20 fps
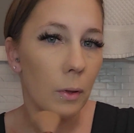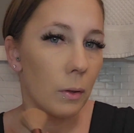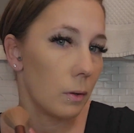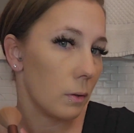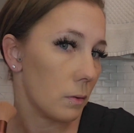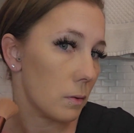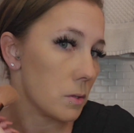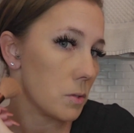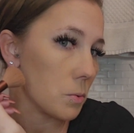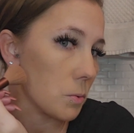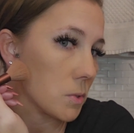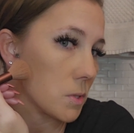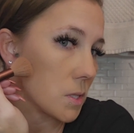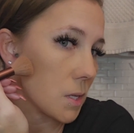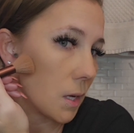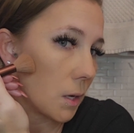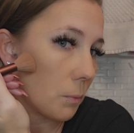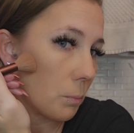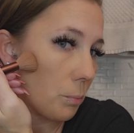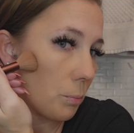And this one's
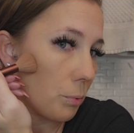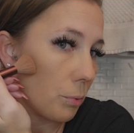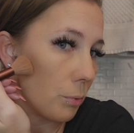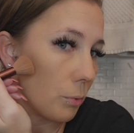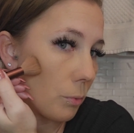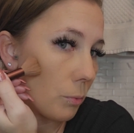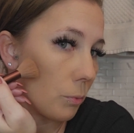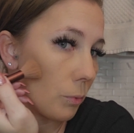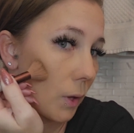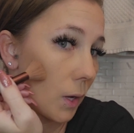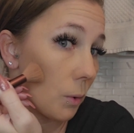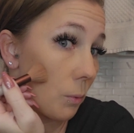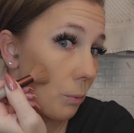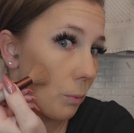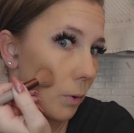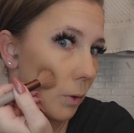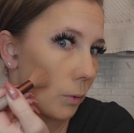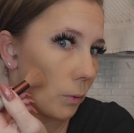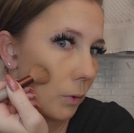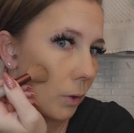like
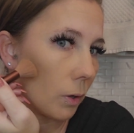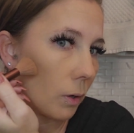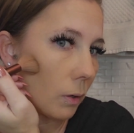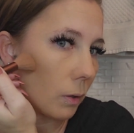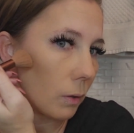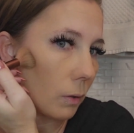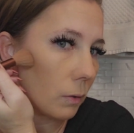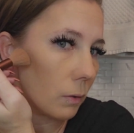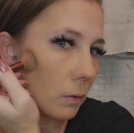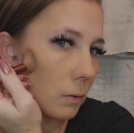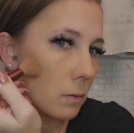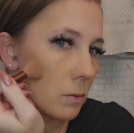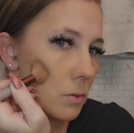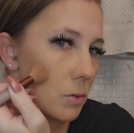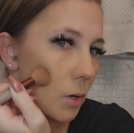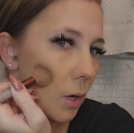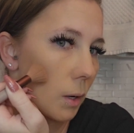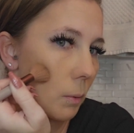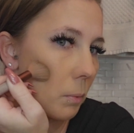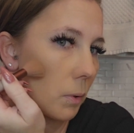real dark, so
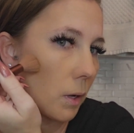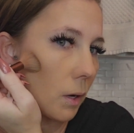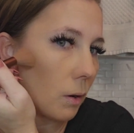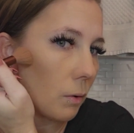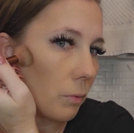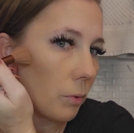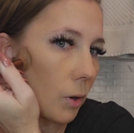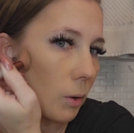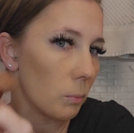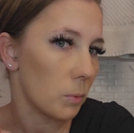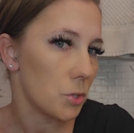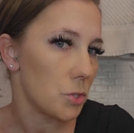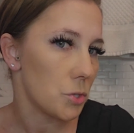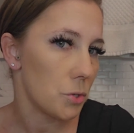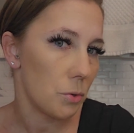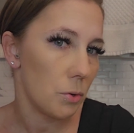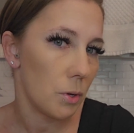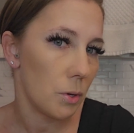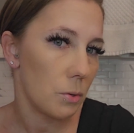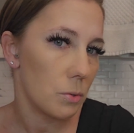you got to be careful how much
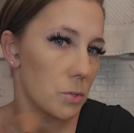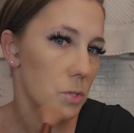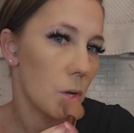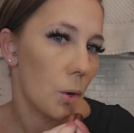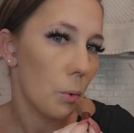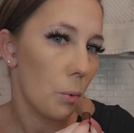you use.